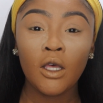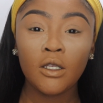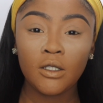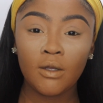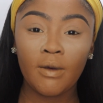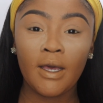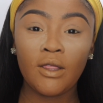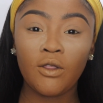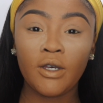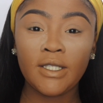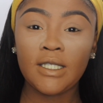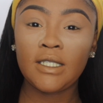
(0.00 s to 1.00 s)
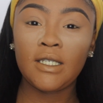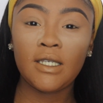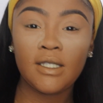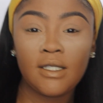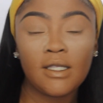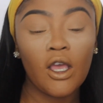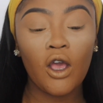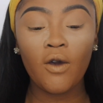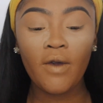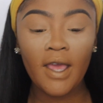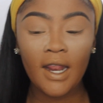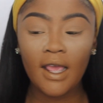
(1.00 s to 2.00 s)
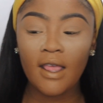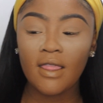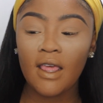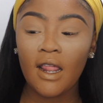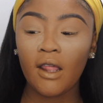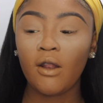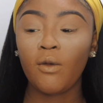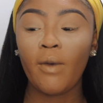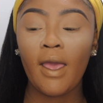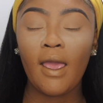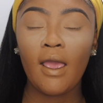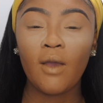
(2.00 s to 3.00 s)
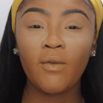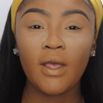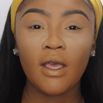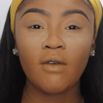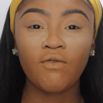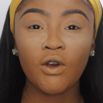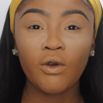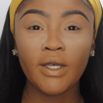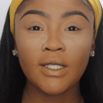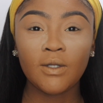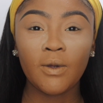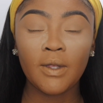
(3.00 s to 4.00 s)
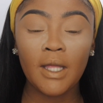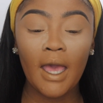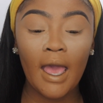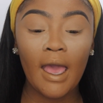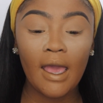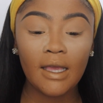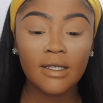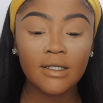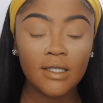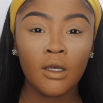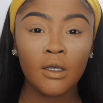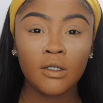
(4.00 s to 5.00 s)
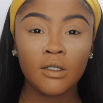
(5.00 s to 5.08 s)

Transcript: So I thought to just go ahead and get that out of the way and we can focus on the eyes.